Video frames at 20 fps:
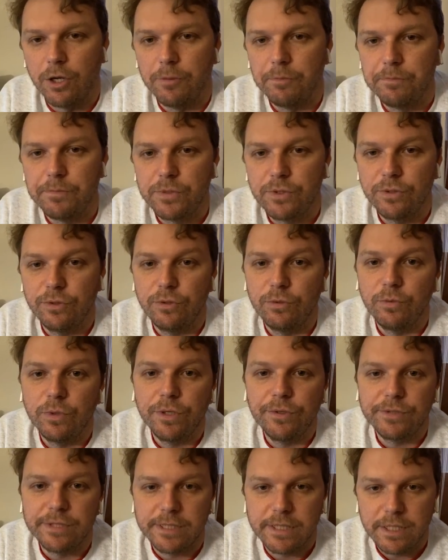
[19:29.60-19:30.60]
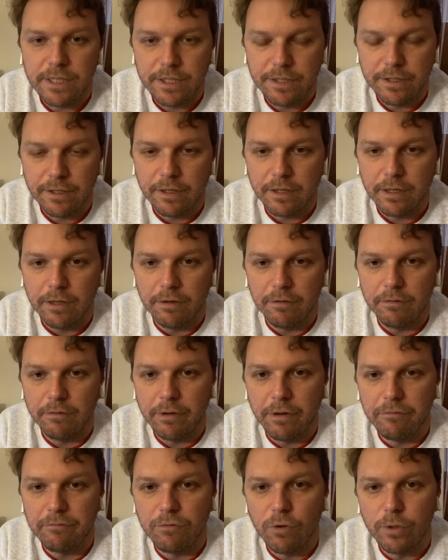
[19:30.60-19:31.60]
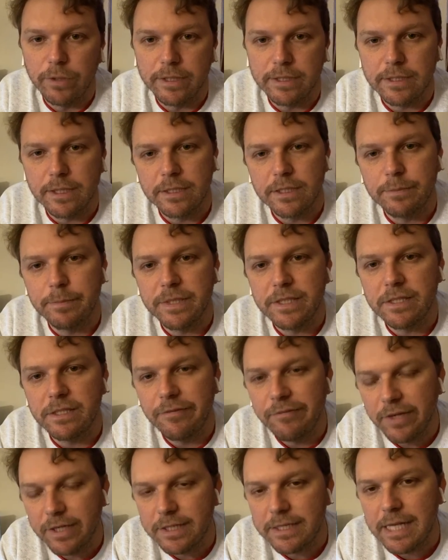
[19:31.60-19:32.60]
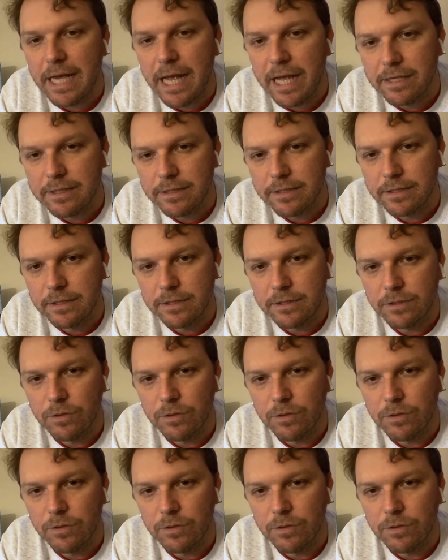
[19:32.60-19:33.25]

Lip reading: So you will see a focus on specific tasks.